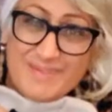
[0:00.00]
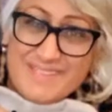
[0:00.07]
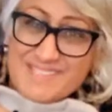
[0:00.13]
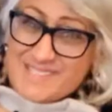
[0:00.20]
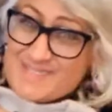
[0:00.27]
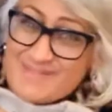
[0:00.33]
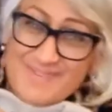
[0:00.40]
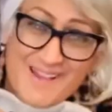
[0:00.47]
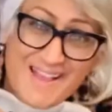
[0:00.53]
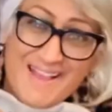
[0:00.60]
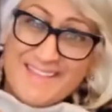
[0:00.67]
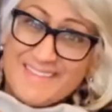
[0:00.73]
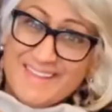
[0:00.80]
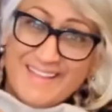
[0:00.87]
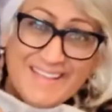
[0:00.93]
just wear
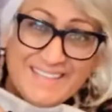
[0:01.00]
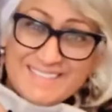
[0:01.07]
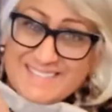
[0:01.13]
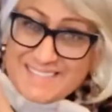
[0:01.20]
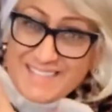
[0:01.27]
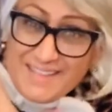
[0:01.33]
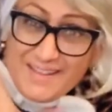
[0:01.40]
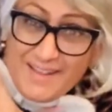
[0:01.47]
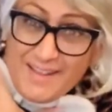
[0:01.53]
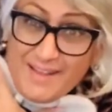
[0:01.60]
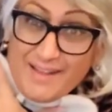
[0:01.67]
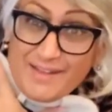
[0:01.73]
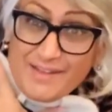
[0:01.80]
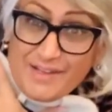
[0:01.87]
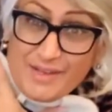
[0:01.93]
this,
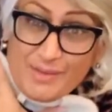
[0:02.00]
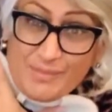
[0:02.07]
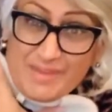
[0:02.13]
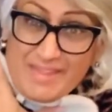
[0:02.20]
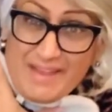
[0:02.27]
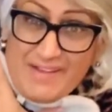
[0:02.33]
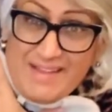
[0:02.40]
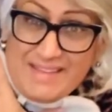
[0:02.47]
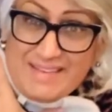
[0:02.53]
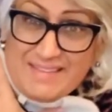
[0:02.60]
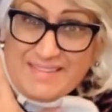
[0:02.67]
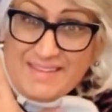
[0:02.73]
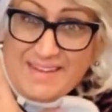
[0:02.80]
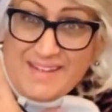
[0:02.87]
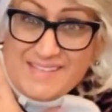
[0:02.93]
you know, without
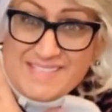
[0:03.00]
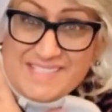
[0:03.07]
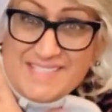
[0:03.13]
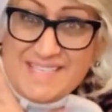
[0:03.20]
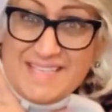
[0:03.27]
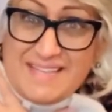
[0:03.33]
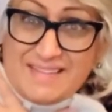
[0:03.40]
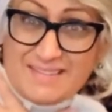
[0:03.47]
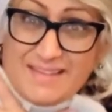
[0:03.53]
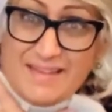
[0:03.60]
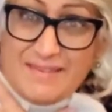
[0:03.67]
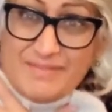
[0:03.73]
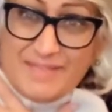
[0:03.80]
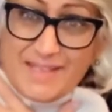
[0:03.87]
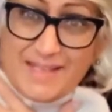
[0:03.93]
anything underneath
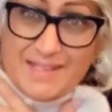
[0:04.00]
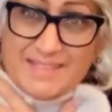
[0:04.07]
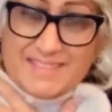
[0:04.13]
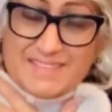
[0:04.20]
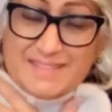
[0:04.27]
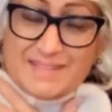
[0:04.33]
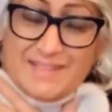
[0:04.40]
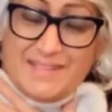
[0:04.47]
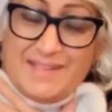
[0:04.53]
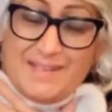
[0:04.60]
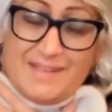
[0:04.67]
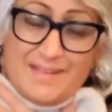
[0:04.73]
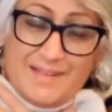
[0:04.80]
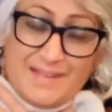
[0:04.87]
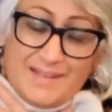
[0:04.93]
it, because
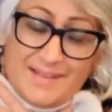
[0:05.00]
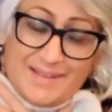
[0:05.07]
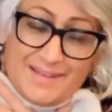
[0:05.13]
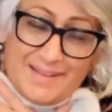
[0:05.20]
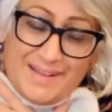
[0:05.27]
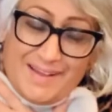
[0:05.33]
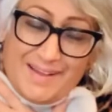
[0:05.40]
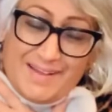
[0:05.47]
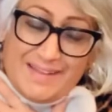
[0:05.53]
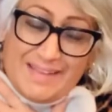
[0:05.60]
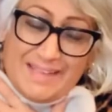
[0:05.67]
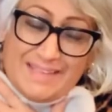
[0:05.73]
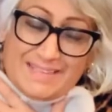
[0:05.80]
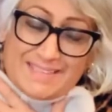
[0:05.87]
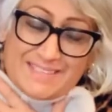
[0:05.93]

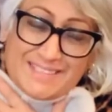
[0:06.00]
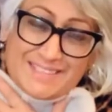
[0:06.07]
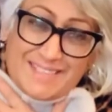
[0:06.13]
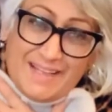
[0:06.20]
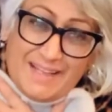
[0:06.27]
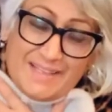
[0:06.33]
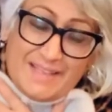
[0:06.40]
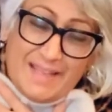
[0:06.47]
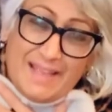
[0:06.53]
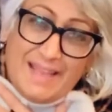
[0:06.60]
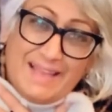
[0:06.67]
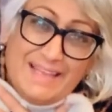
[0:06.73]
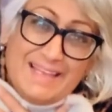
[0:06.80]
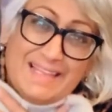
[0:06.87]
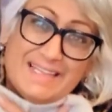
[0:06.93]
it's just like, it
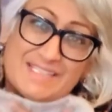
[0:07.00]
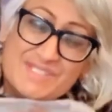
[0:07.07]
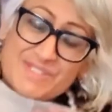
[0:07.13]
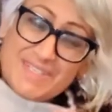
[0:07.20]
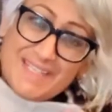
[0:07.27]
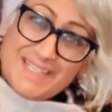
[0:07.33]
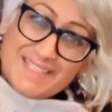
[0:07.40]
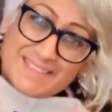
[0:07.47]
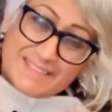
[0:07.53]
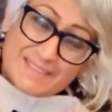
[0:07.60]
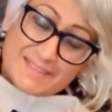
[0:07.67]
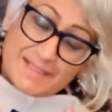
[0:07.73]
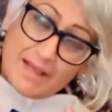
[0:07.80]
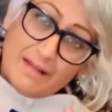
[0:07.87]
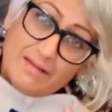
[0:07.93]
literally is
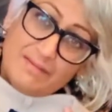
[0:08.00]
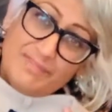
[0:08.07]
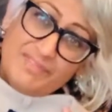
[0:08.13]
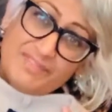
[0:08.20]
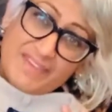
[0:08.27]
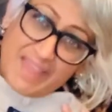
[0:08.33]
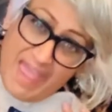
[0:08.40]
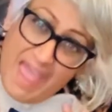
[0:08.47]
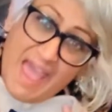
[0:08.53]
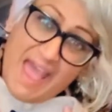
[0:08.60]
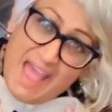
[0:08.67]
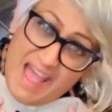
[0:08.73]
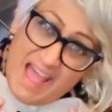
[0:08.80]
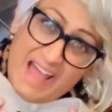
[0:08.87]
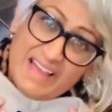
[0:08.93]

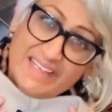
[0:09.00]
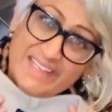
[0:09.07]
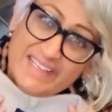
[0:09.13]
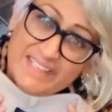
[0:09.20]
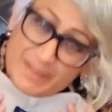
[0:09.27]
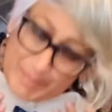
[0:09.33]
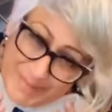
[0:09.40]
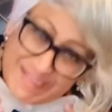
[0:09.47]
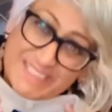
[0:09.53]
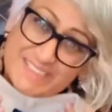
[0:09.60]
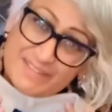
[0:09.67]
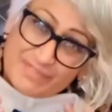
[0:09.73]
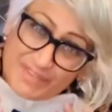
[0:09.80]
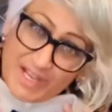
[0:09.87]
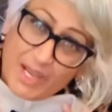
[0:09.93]
self-care in a piece
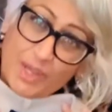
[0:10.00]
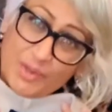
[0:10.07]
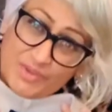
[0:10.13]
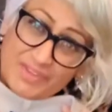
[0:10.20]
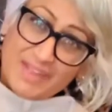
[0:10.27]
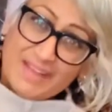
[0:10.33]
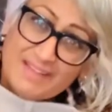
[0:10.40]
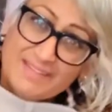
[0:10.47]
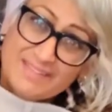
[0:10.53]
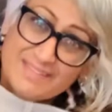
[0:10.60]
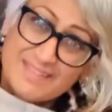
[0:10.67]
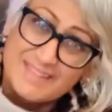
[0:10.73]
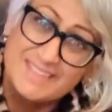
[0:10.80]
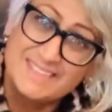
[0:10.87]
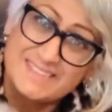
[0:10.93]
of clothing.
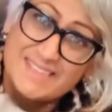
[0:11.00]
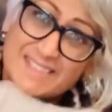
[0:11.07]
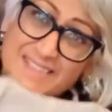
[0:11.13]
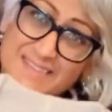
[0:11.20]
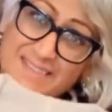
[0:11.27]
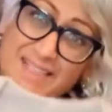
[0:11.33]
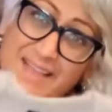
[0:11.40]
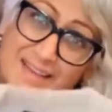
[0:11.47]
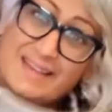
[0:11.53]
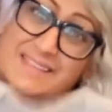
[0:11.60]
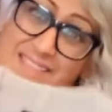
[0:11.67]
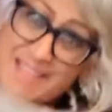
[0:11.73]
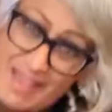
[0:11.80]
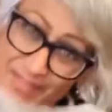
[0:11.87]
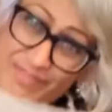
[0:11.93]
This is
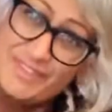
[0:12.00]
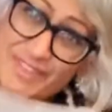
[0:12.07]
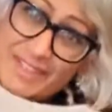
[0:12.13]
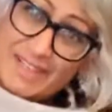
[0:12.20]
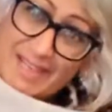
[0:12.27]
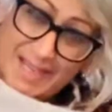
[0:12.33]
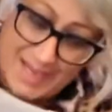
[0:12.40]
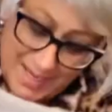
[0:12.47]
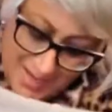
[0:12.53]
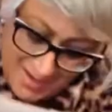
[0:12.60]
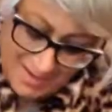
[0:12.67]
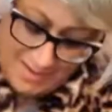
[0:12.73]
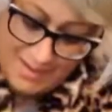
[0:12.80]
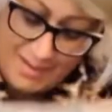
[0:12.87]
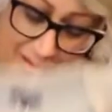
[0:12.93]
definitely
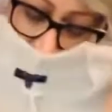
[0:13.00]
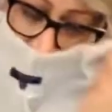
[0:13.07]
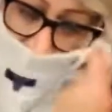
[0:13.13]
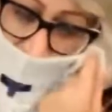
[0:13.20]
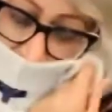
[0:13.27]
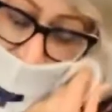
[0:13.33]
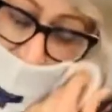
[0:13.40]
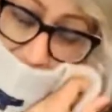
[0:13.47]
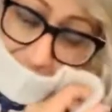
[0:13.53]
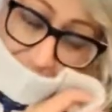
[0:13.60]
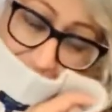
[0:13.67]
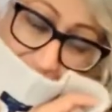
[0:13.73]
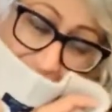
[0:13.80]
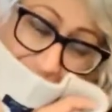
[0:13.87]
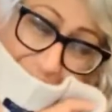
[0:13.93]
just,
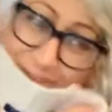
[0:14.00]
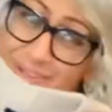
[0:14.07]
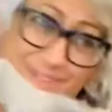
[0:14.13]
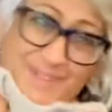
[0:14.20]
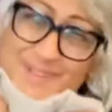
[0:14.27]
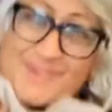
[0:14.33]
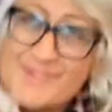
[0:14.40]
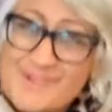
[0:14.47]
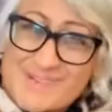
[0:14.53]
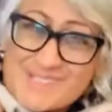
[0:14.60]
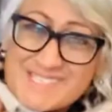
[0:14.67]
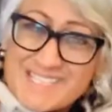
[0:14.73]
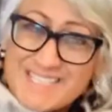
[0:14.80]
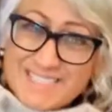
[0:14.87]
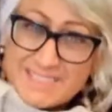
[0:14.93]
oh,
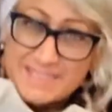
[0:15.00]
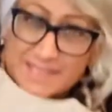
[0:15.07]
gorgeous.